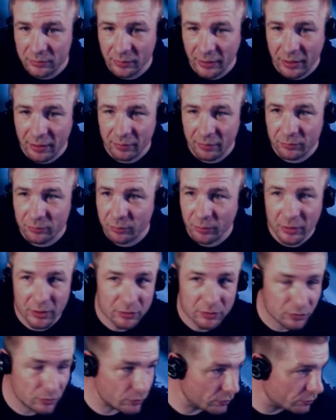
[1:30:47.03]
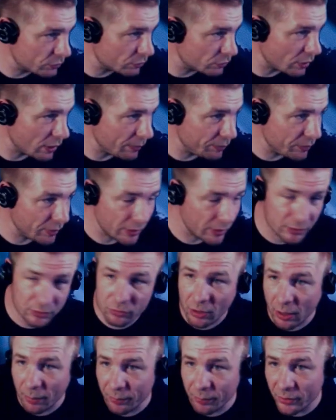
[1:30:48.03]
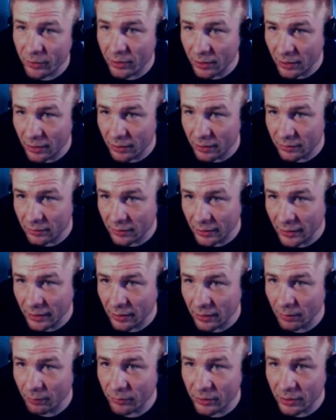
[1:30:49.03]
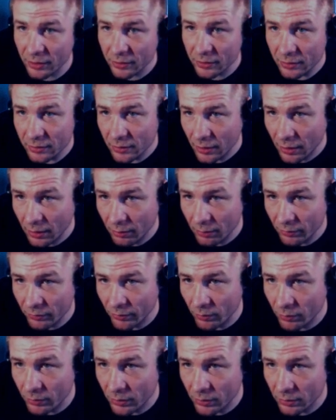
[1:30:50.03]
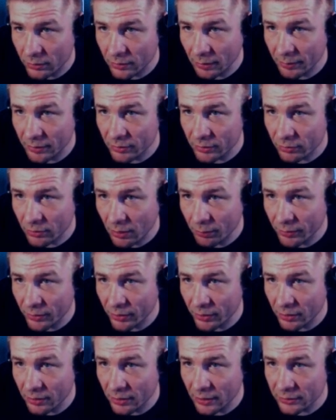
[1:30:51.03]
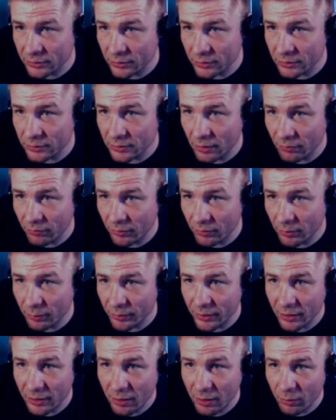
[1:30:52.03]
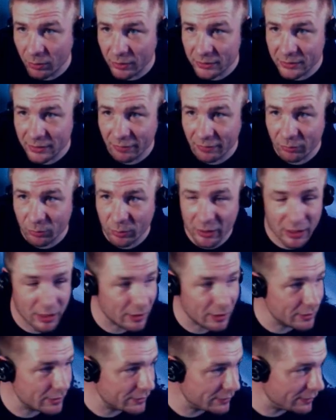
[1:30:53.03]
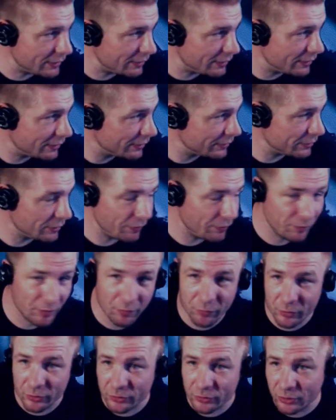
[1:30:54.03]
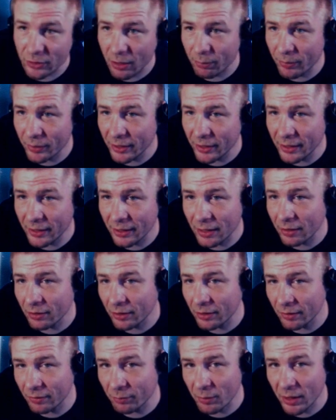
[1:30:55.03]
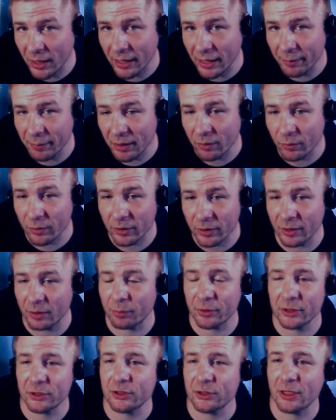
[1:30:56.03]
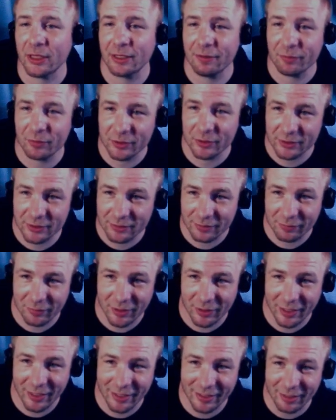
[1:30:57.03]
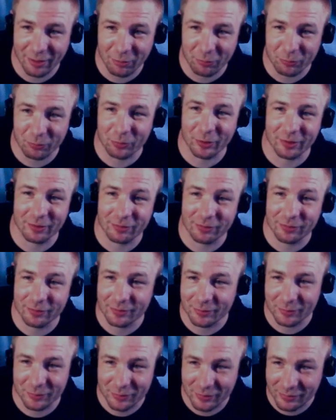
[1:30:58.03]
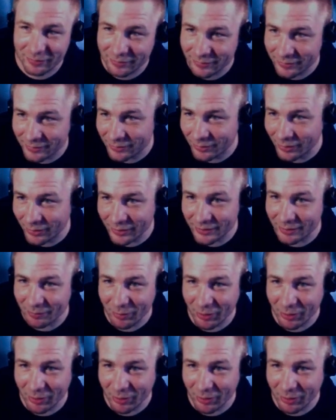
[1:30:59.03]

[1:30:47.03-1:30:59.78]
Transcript: Yeah, drop your link up there at the top if you want. I mean, get yourself up here. I want to see everybody. I like to see you, even if you're stopping in. I don't even mind. I mean, I really appreciate you because you can hang out like for as long as you